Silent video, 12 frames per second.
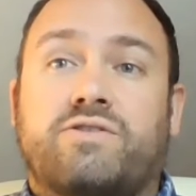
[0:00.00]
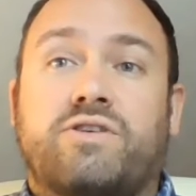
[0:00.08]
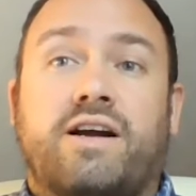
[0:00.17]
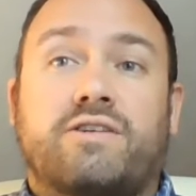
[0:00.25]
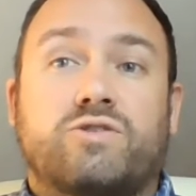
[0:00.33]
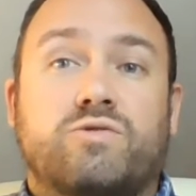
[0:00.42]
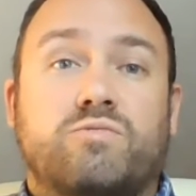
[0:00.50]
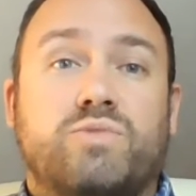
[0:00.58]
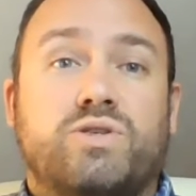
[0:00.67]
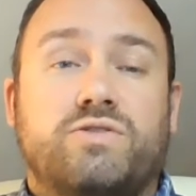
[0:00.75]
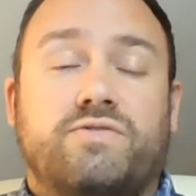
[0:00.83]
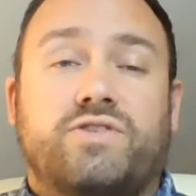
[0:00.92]
how crowds will
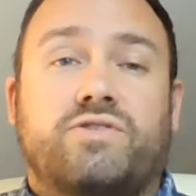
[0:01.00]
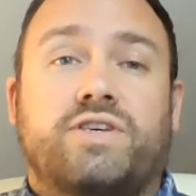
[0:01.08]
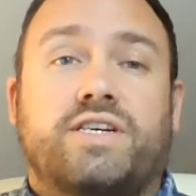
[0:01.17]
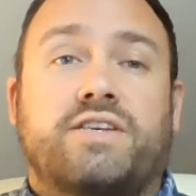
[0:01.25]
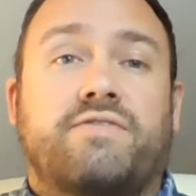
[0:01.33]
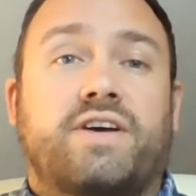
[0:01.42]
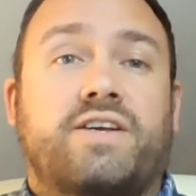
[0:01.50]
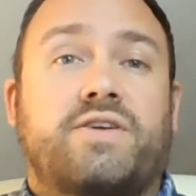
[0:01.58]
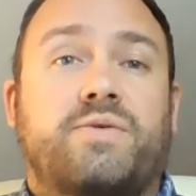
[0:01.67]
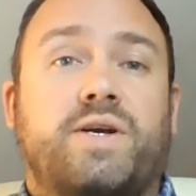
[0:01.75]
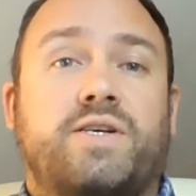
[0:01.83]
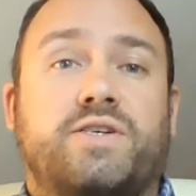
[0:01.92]
move during an
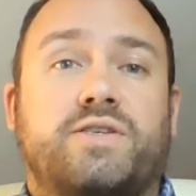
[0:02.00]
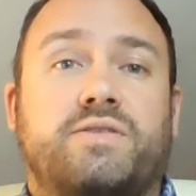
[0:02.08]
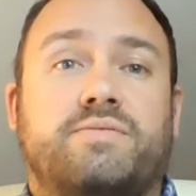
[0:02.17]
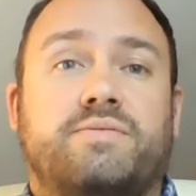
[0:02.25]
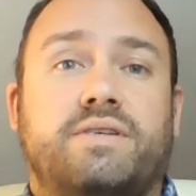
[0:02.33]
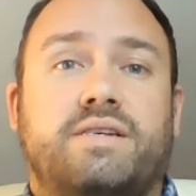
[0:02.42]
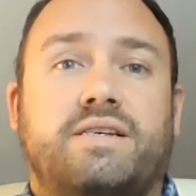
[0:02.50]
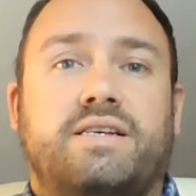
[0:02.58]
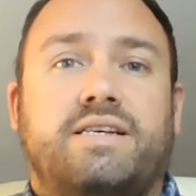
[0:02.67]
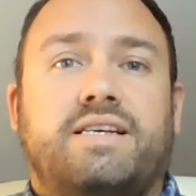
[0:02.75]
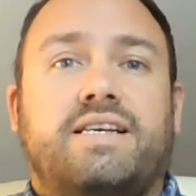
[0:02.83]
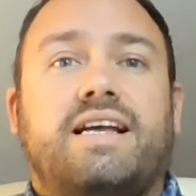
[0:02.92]
evacuation.
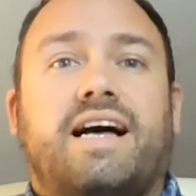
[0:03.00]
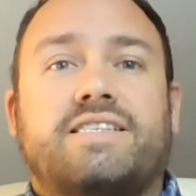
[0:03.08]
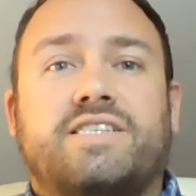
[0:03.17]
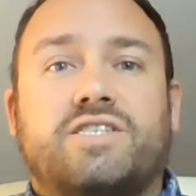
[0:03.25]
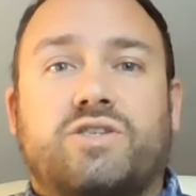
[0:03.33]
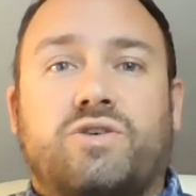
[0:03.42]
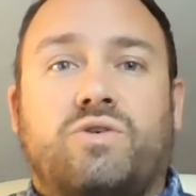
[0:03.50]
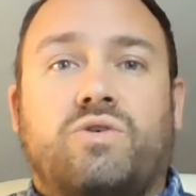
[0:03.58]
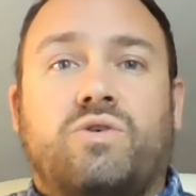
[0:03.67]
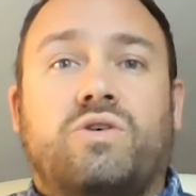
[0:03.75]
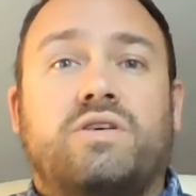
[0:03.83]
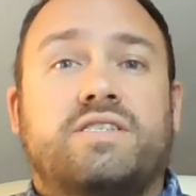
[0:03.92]
At its
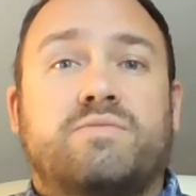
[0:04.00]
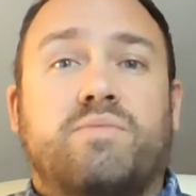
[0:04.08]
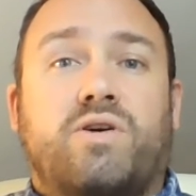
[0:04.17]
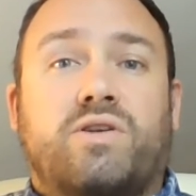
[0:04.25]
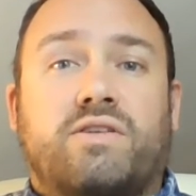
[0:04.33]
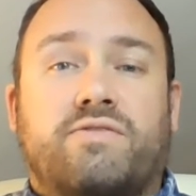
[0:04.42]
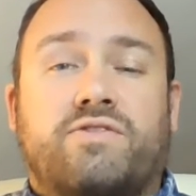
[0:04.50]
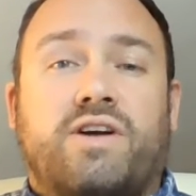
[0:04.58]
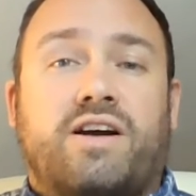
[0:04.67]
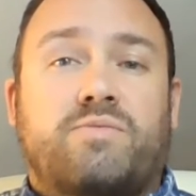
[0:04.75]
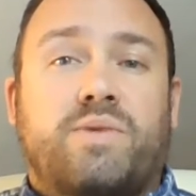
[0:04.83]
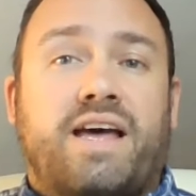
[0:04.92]
core is a model of
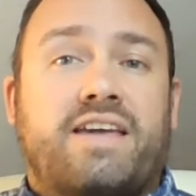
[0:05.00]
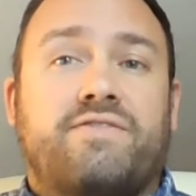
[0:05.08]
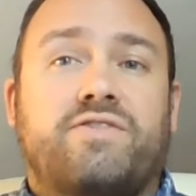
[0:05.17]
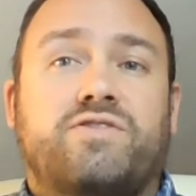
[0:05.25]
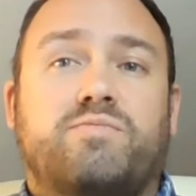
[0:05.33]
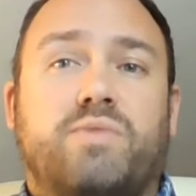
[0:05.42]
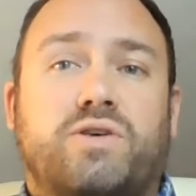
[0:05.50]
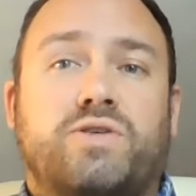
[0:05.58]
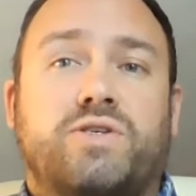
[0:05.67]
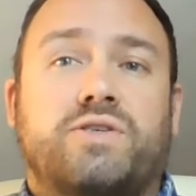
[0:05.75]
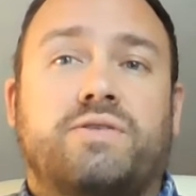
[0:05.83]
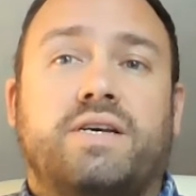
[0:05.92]
crowd behavior and
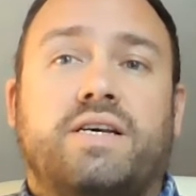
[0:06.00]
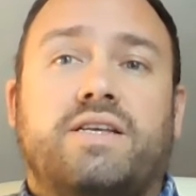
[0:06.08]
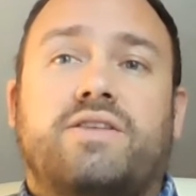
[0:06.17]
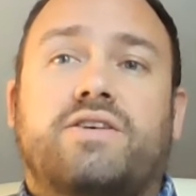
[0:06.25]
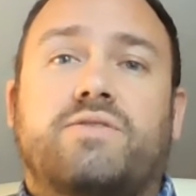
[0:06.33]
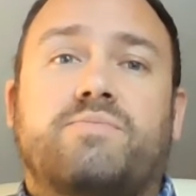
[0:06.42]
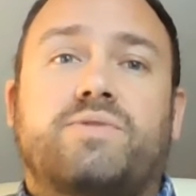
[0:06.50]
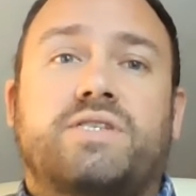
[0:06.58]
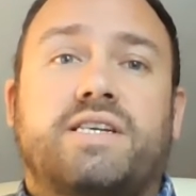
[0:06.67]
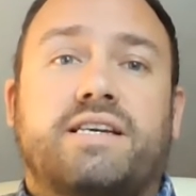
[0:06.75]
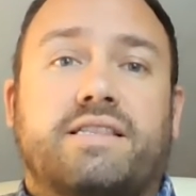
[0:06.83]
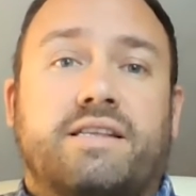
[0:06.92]
motion that can
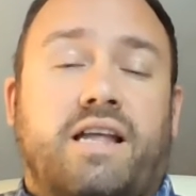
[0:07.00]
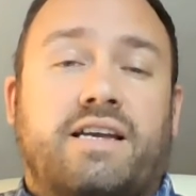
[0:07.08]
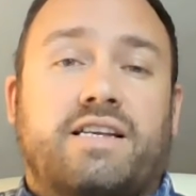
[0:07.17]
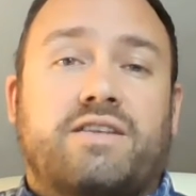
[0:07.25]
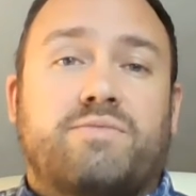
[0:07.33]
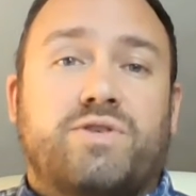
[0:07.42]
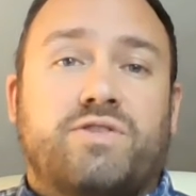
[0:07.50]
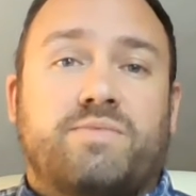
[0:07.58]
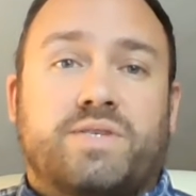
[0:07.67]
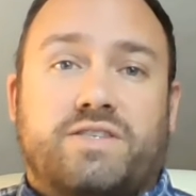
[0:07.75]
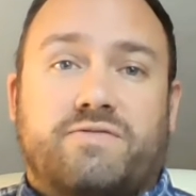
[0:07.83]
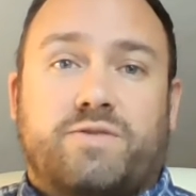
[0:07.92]
predict the likely
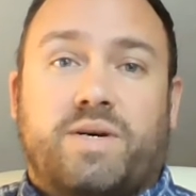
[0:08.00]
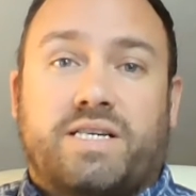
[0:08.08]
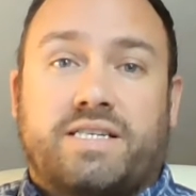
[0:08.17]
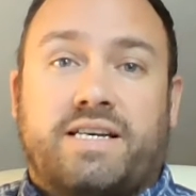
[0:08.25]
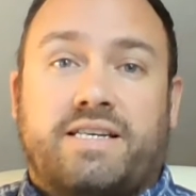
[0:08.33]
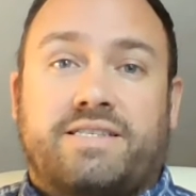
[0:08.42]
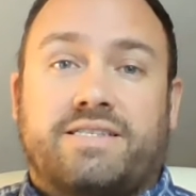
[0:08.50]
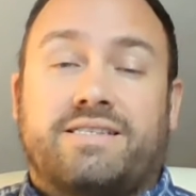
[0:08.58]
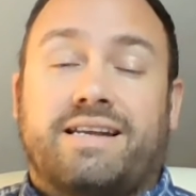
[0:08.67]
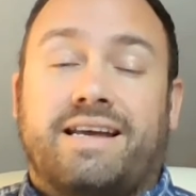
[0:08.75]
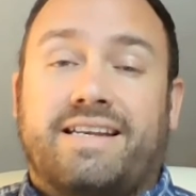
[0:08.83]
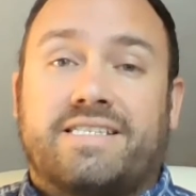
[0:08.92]
movements of spectators
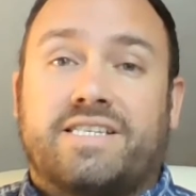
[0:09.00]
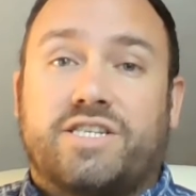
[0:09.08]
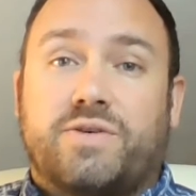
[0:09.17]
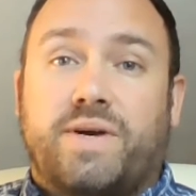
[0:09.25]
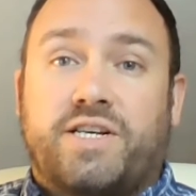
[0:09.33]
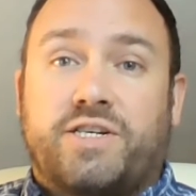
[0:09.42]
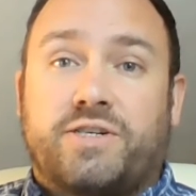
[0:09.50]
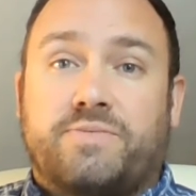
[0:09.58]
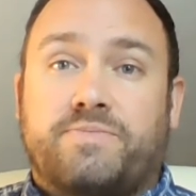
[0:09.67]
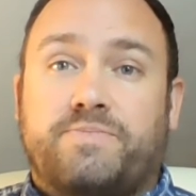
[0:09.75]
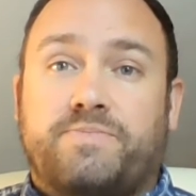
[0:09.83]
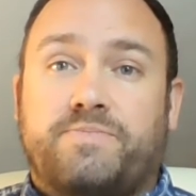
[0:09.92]
in any
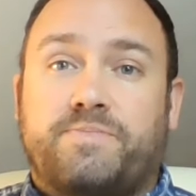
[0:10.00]
situation.